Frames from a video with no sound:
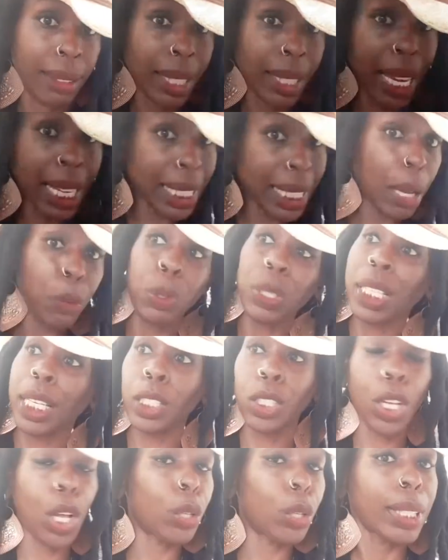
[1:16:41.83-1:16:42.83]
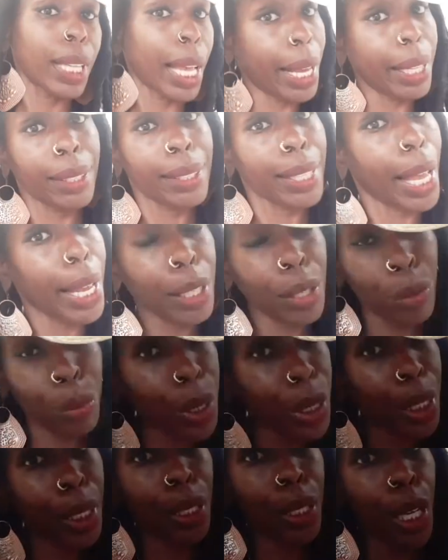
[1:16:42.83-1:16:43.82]
Ain't that what they told Tiger
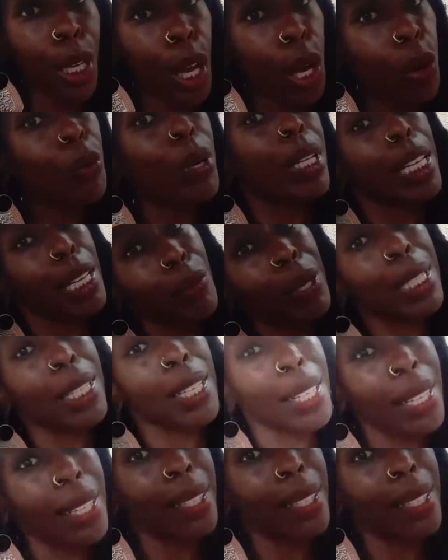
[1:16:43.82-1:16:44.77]
Woods when he was in his